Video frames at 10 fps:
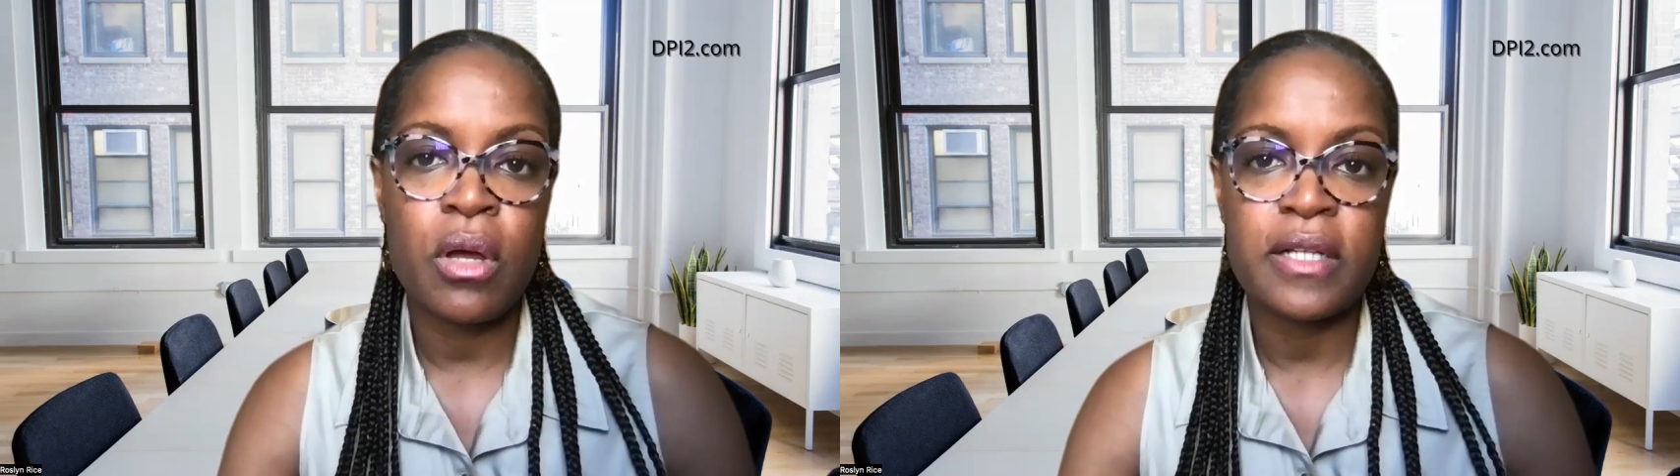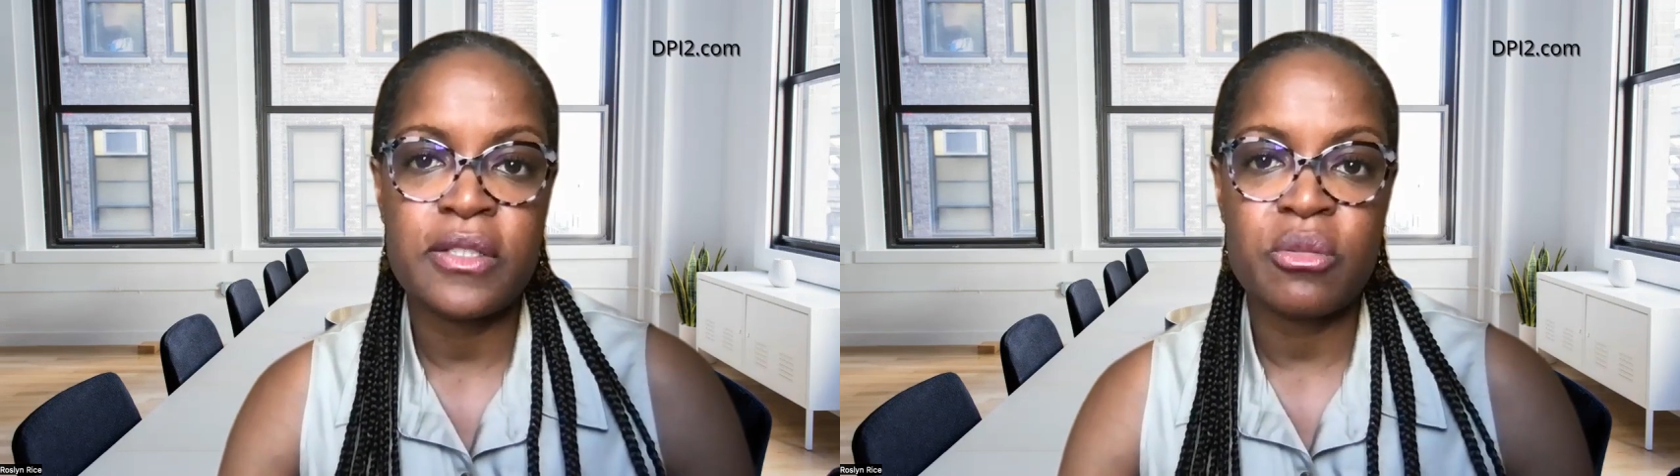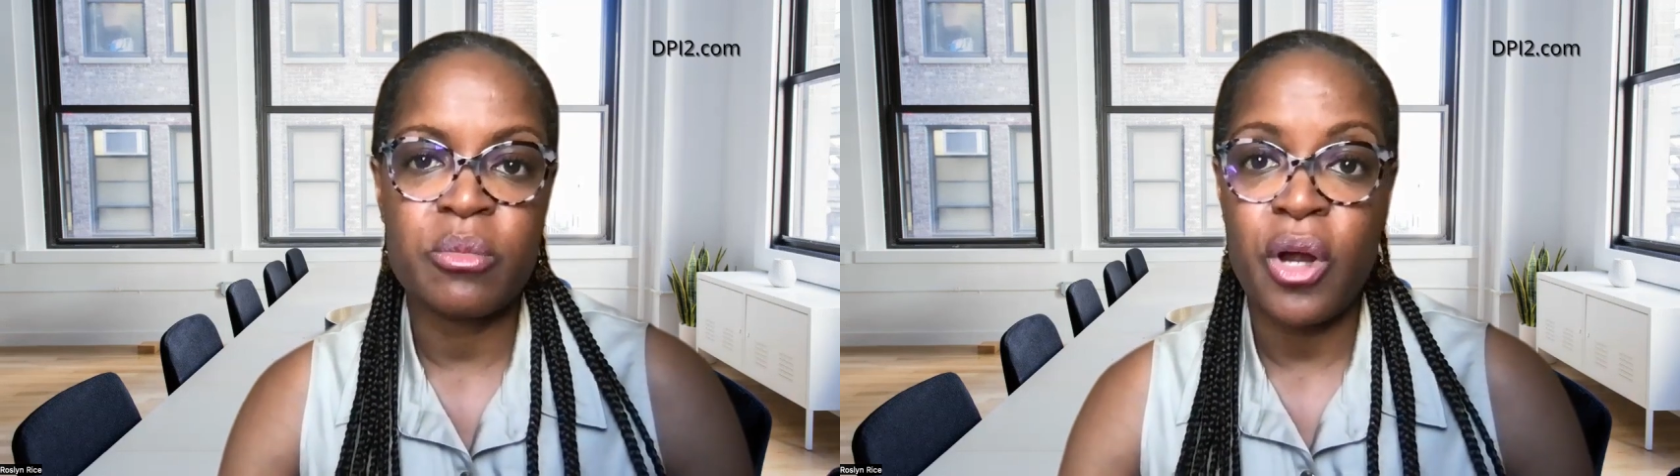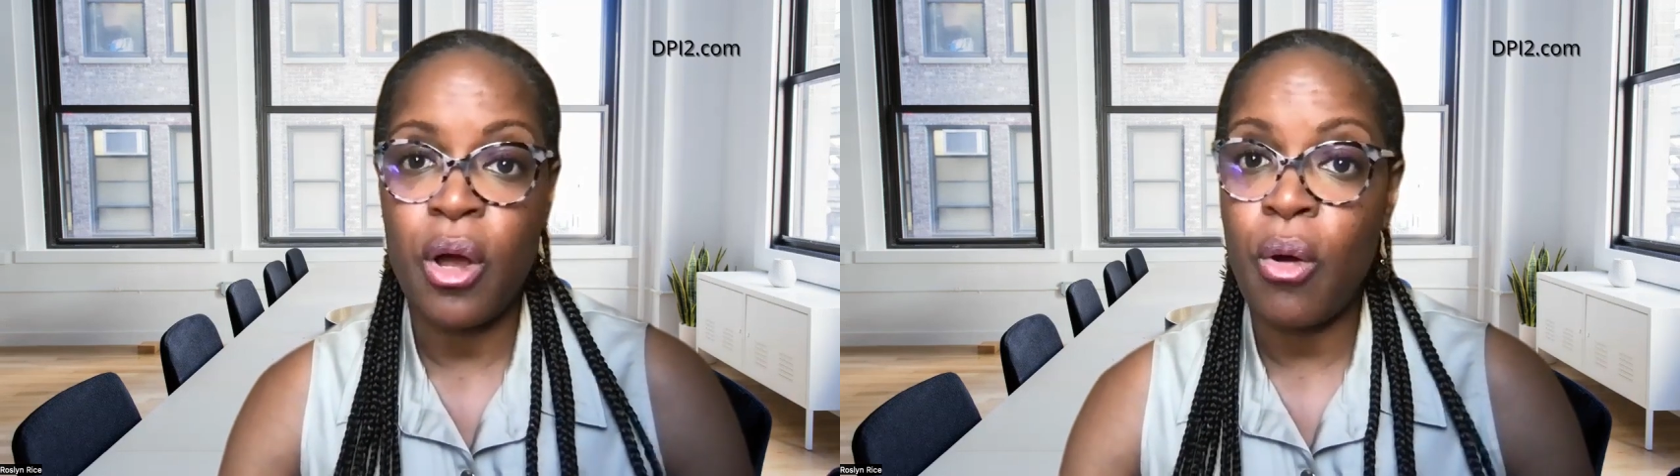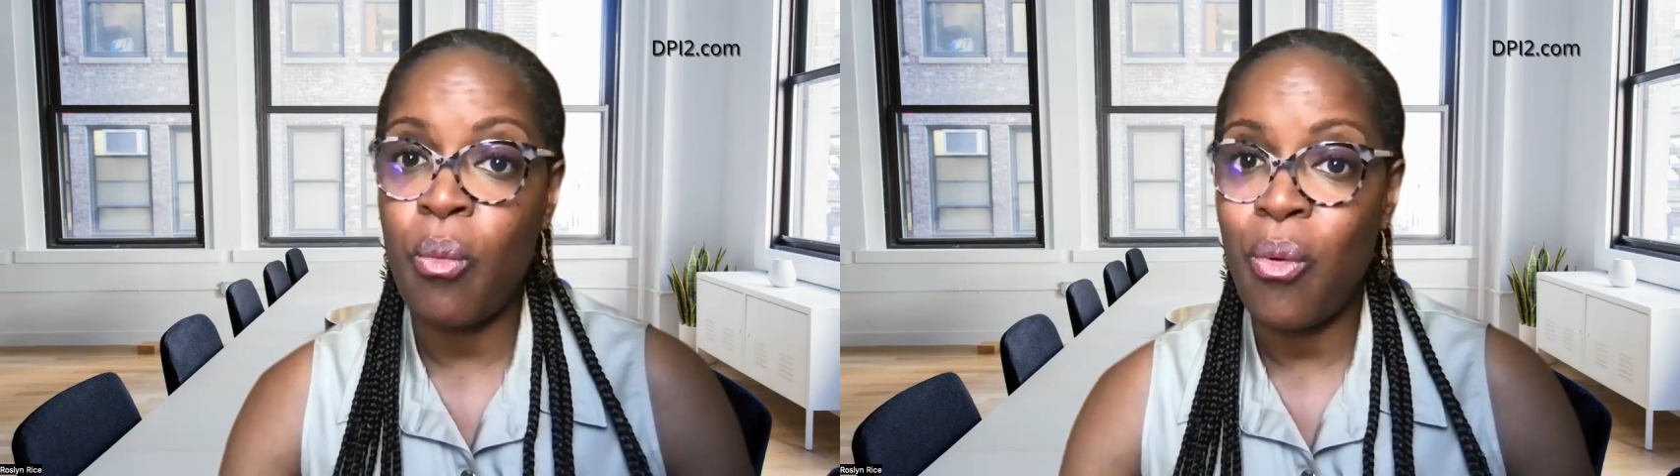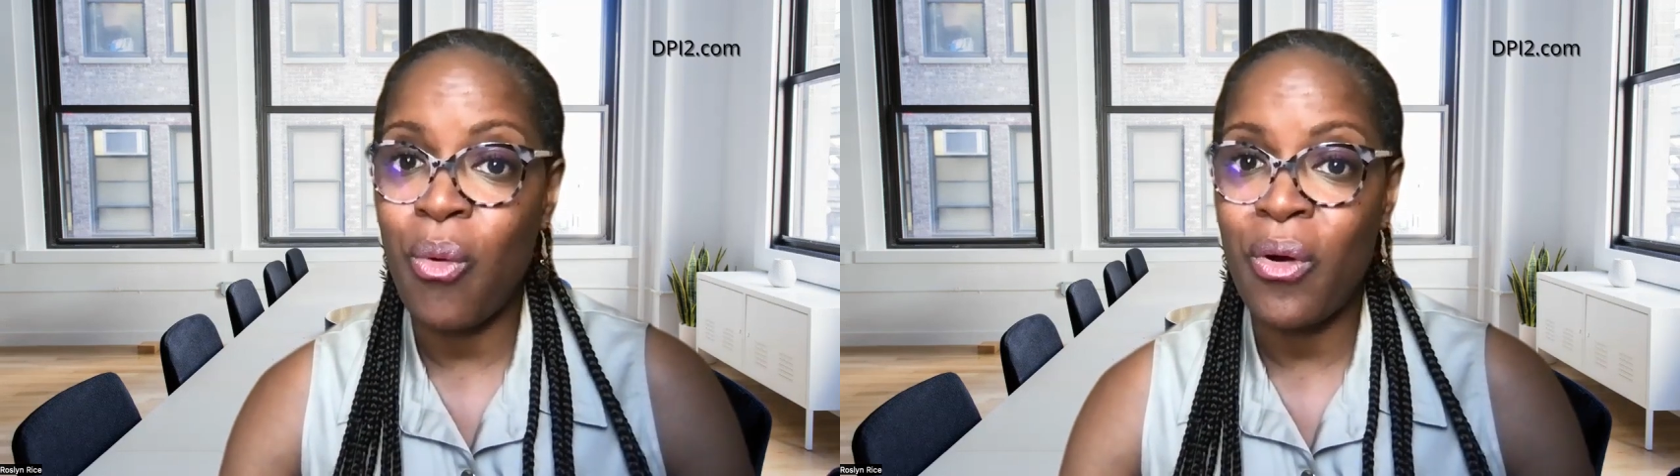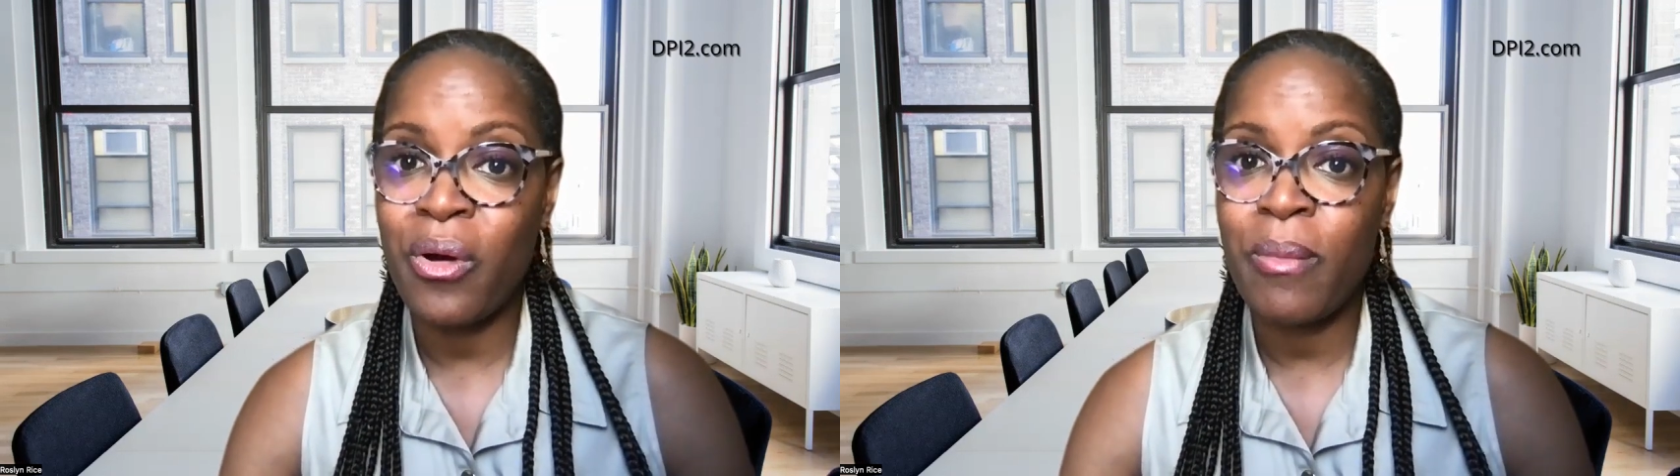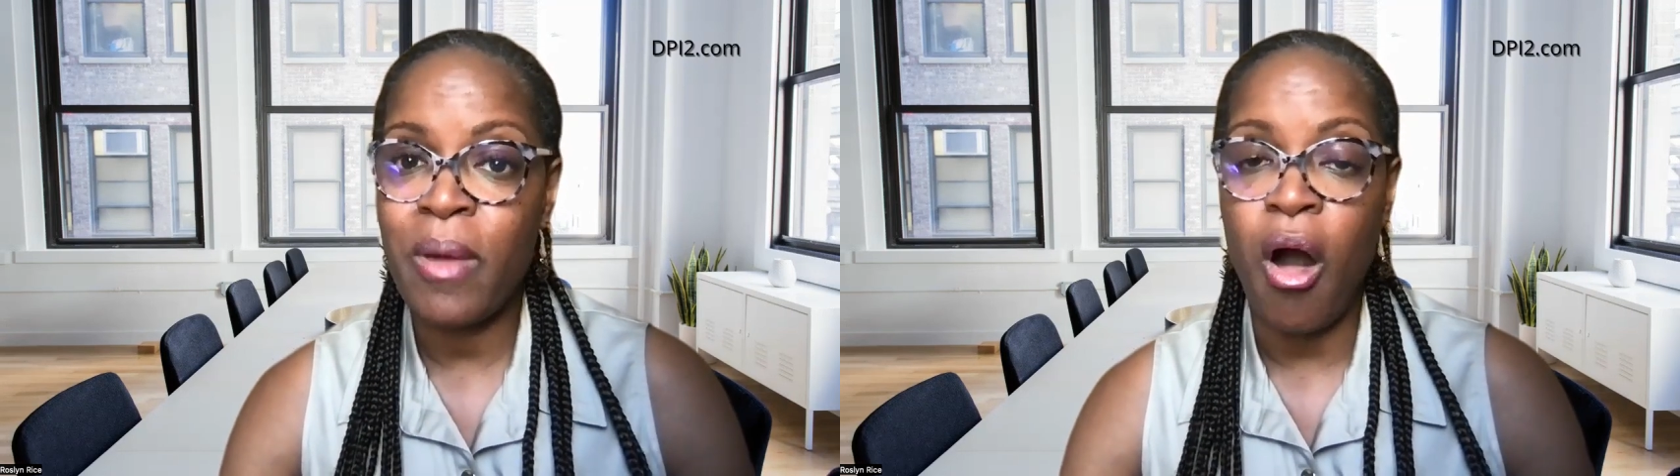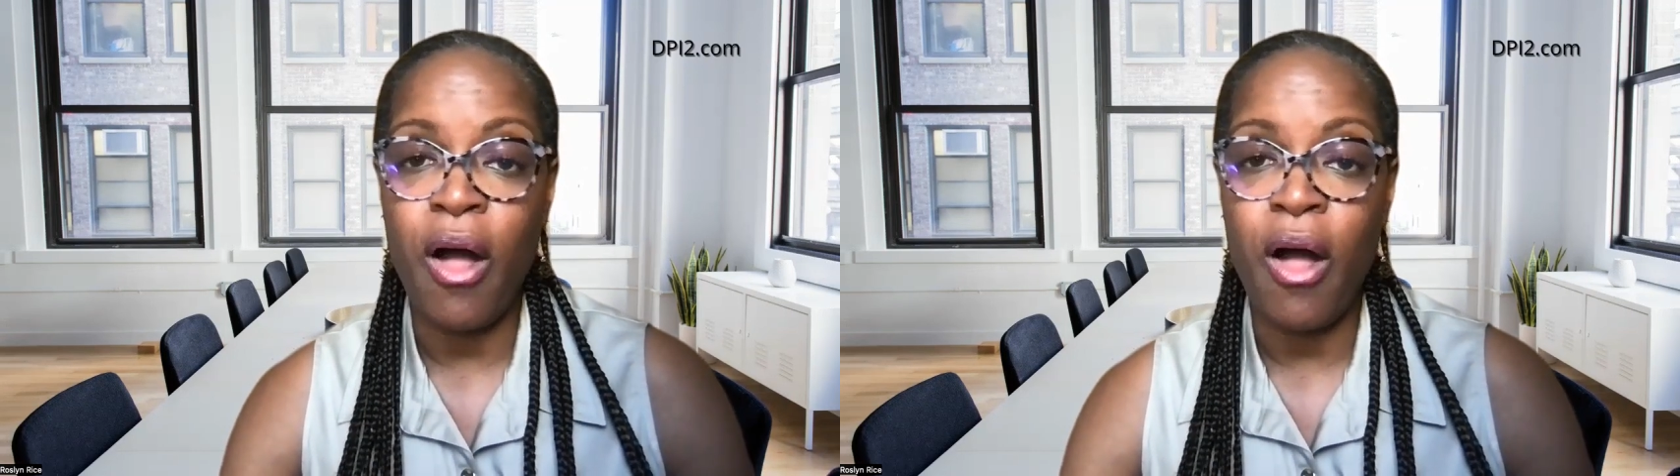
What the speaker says: customer a warm,